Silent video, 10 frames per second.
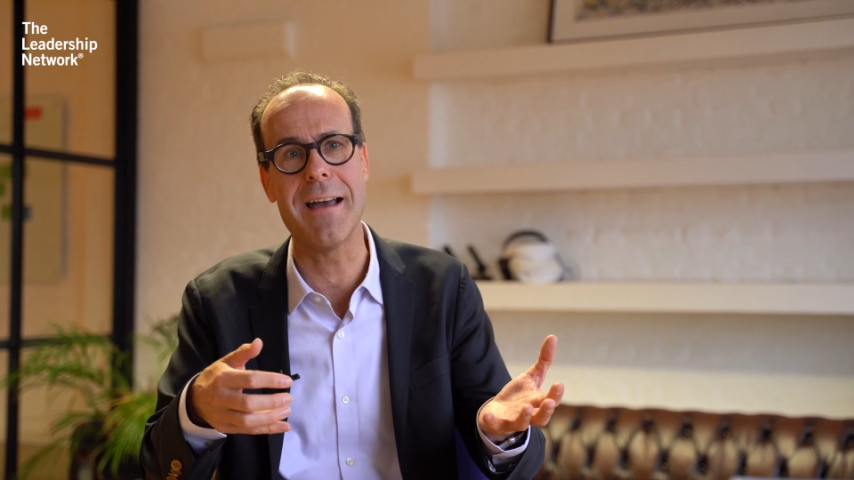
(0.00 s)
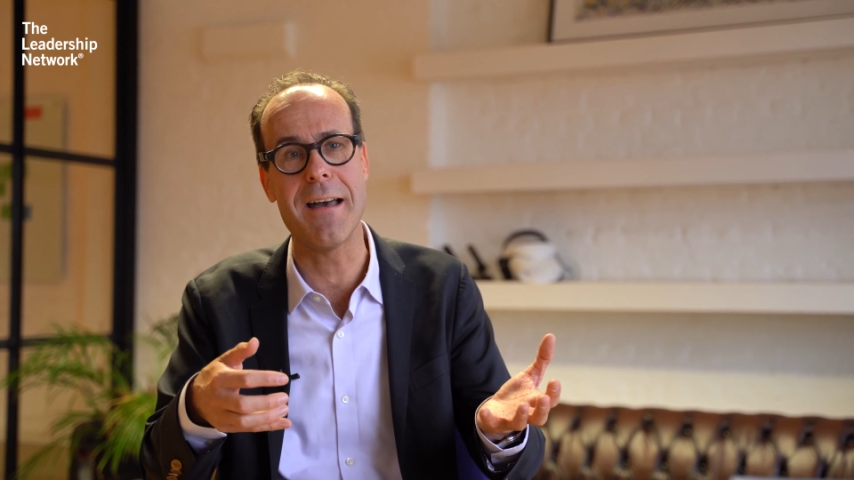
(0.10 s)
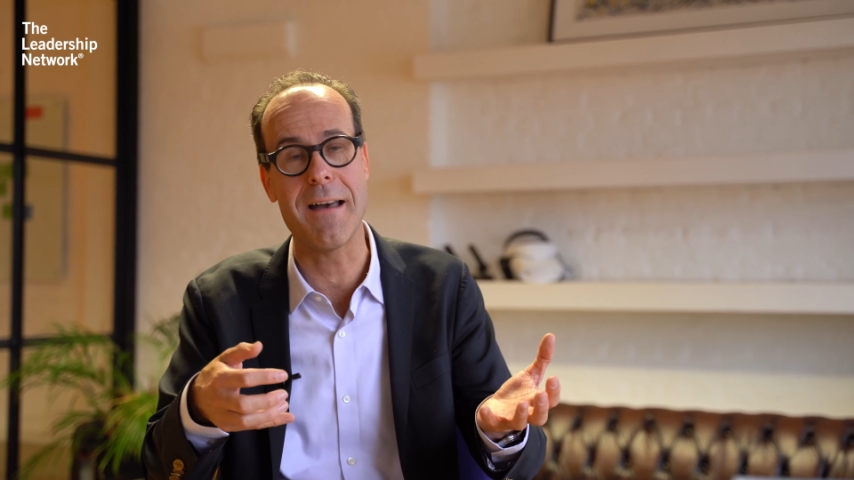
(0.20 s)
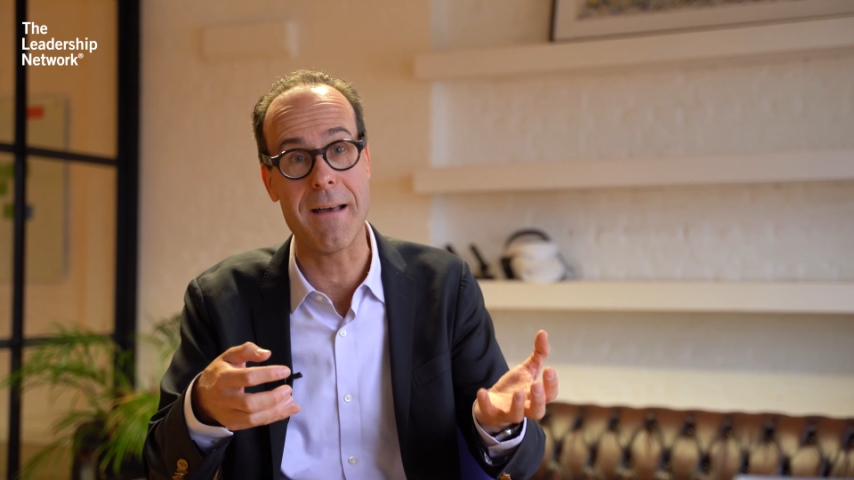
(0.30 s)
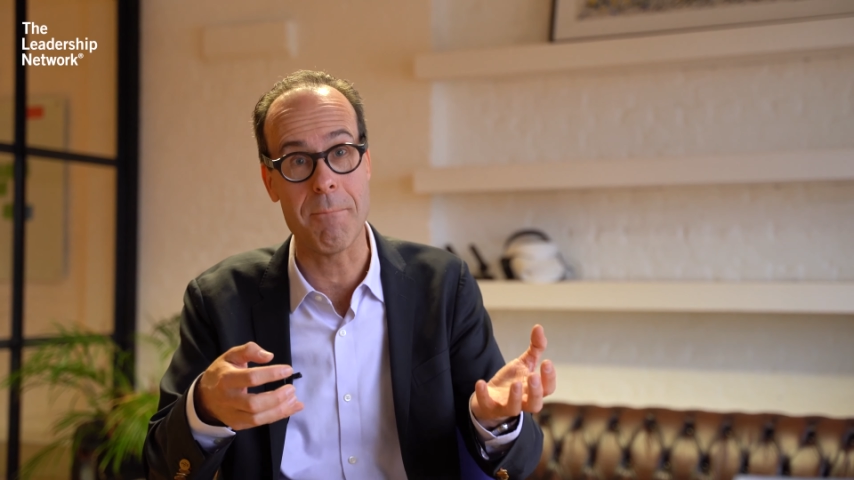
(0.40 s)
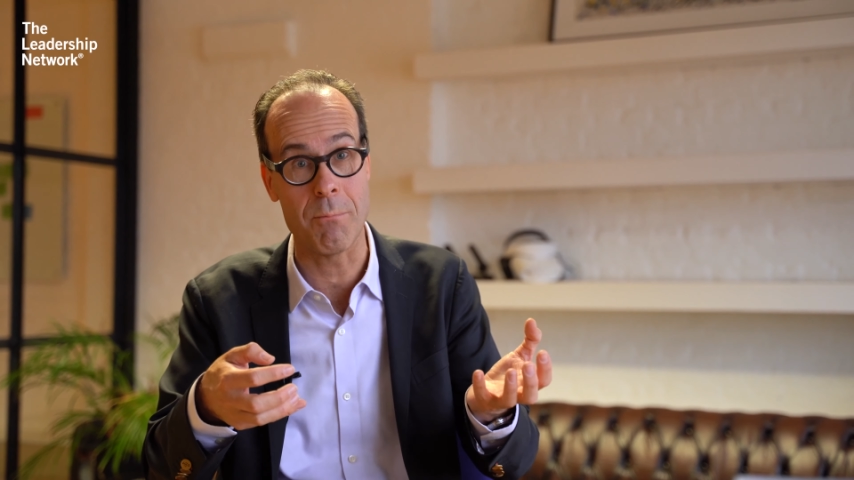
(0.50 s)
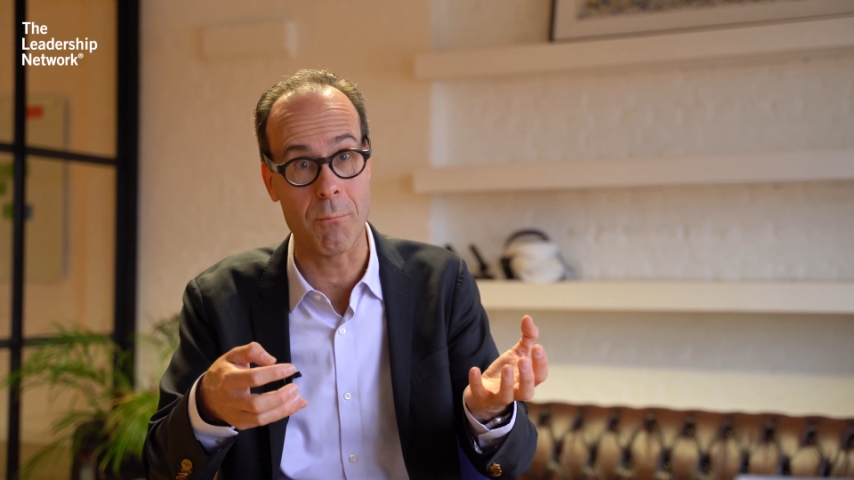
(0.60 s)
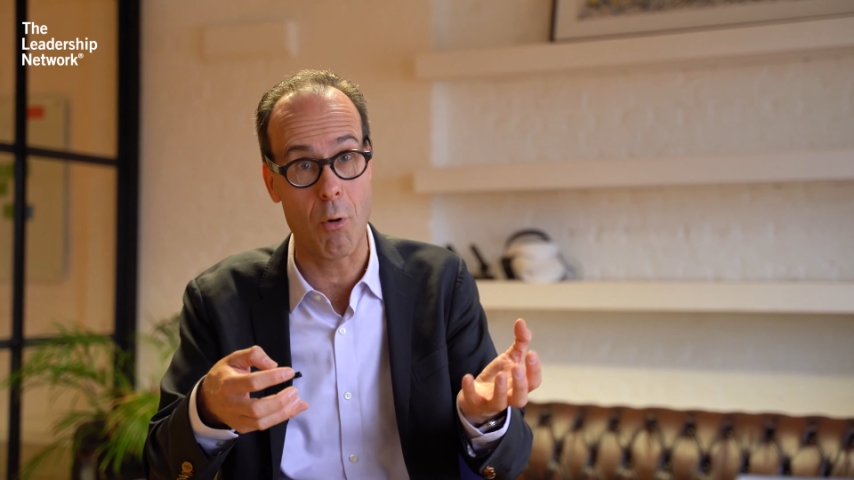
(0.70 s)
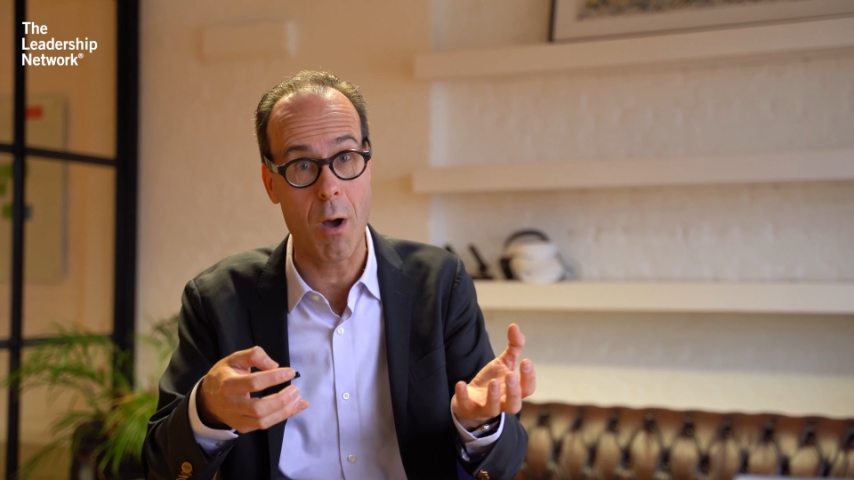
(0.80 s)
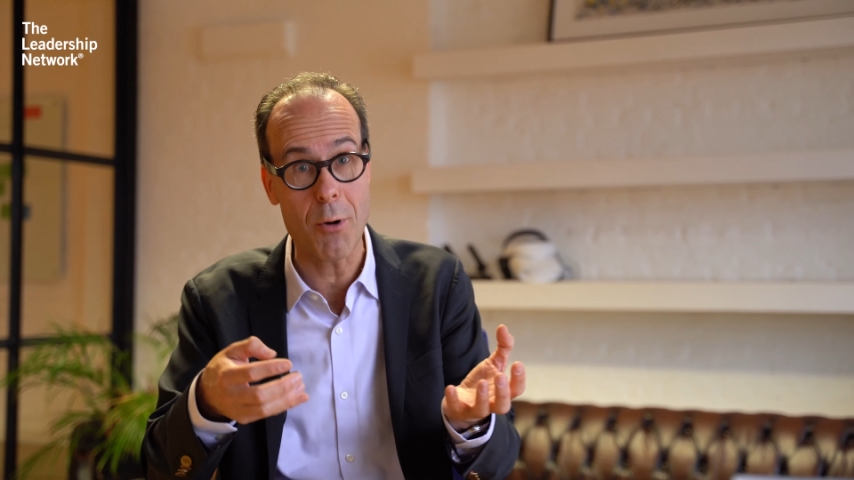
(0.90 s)

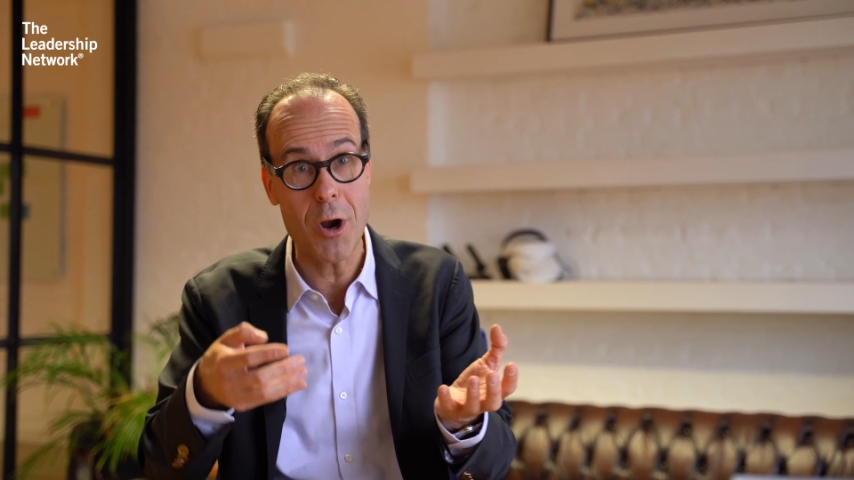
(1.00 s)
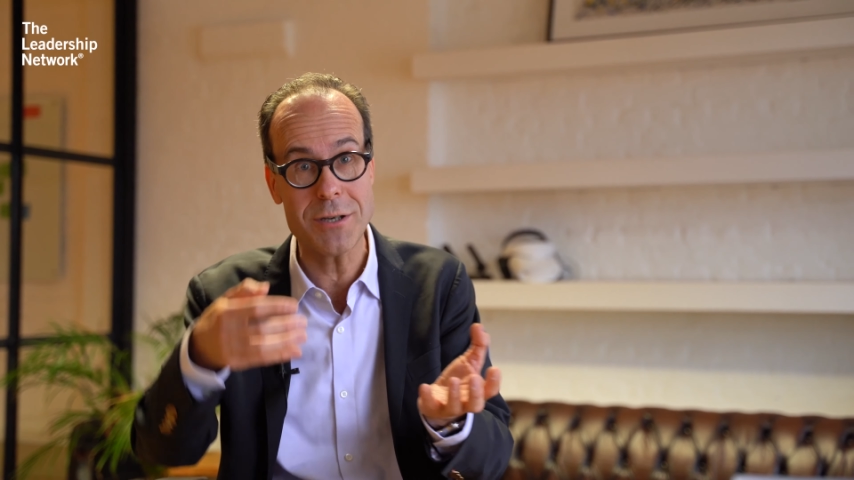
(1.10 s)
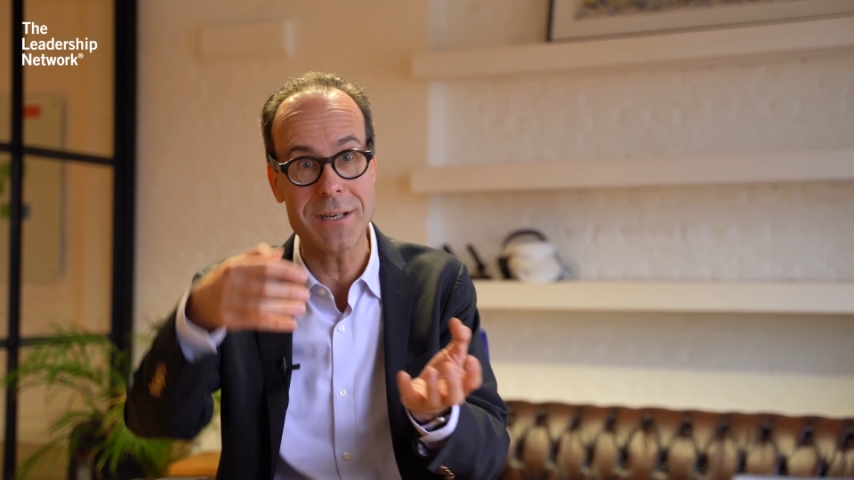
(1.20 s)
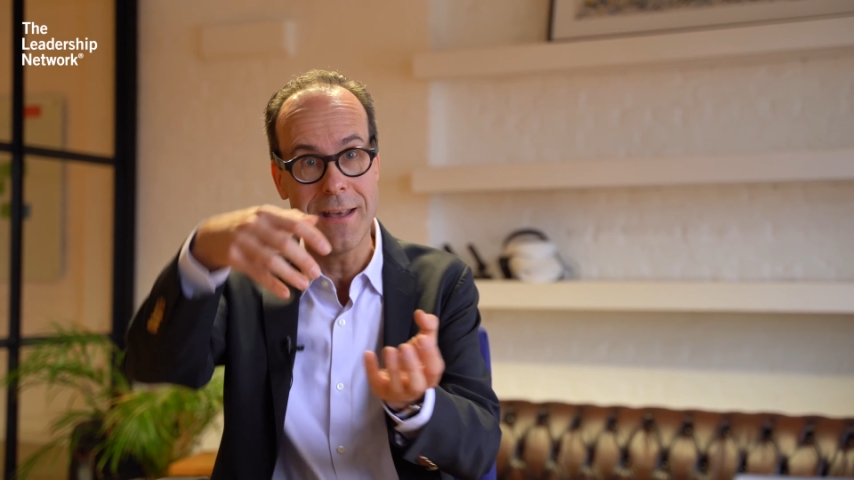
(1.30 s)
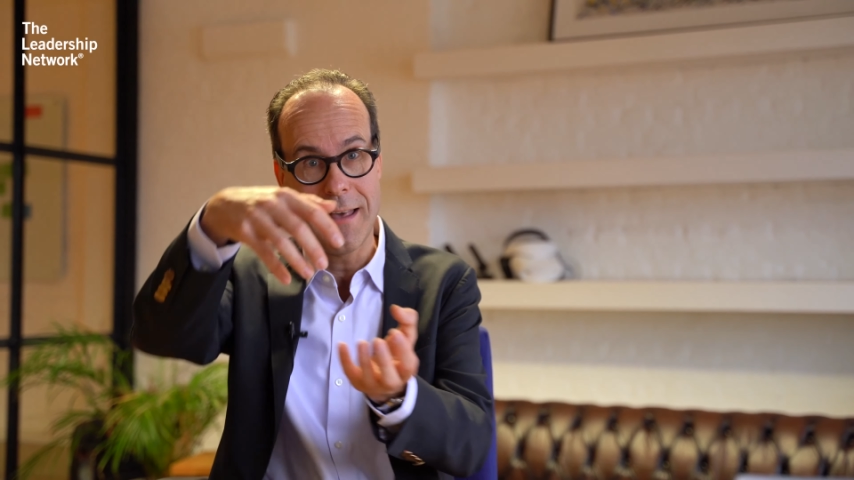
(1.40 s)
robot